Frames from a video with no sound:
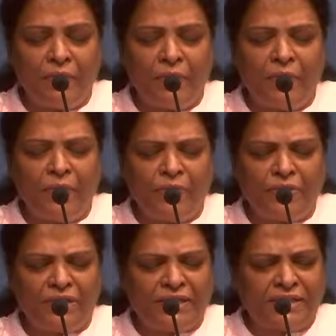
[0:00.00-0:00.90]
where we
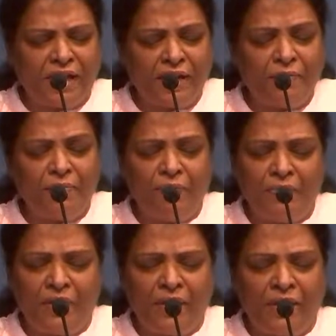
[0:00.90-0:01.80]
could just
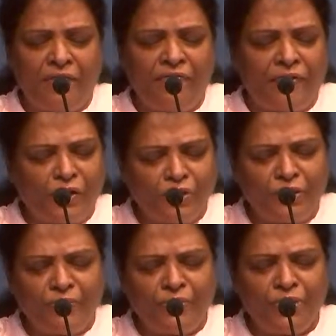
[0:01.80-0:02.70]
come,
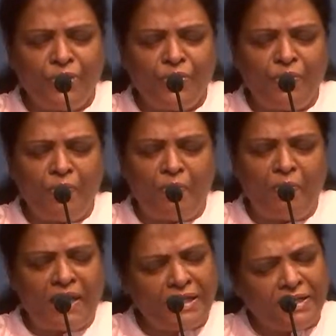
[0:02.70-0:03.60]
fellowship with you,
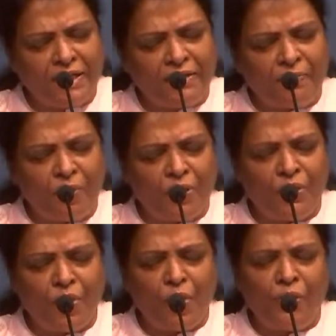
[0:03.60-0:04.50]
meditate upon
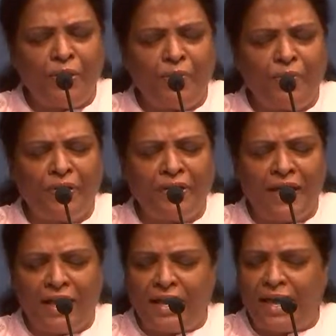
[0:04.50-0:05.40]
your holy word,
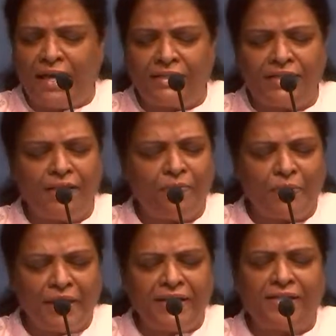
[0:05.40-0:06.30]
and sing
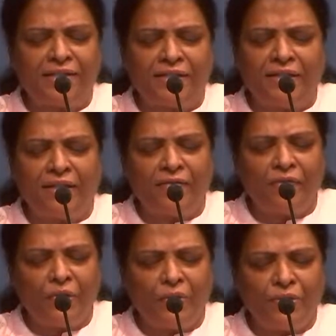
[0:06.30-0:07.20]
praises and give
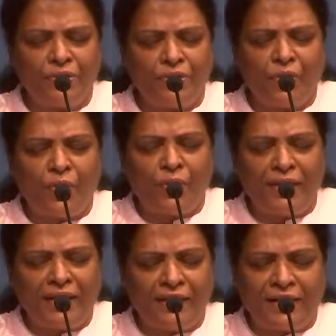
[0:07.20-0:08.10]
glory to your
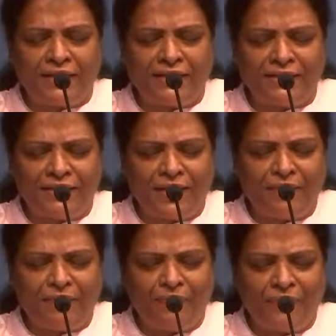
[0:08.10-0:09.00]
holy and righteous
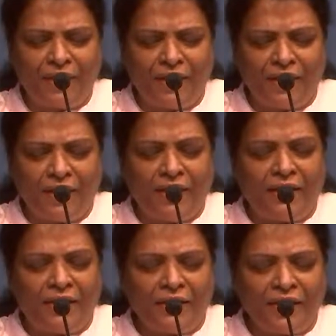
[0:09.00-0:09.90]
name.
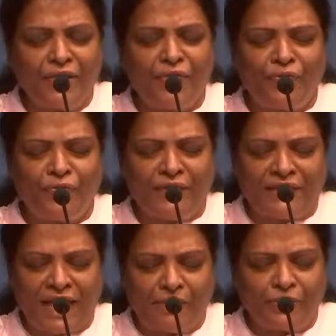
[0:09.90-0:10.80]
Thank you for the
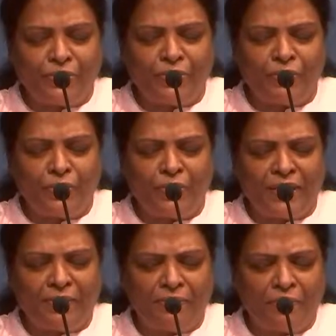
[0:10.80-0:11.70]
Sabbath School
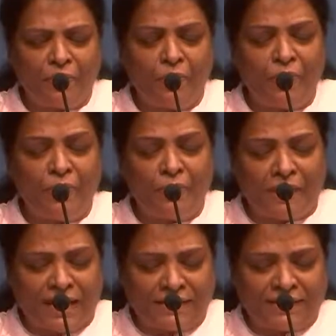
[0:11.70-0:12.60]
program. We were
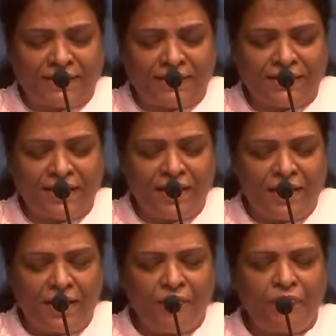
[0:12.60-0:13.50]
blessed.
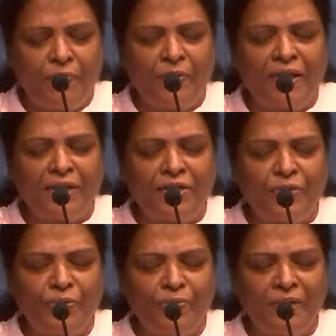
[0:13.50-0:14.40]
We pray that
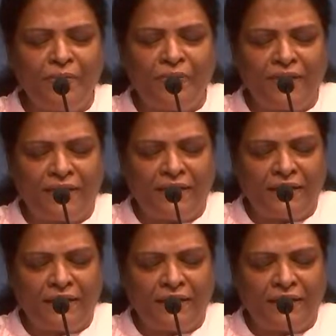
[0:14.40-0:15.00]
you would be with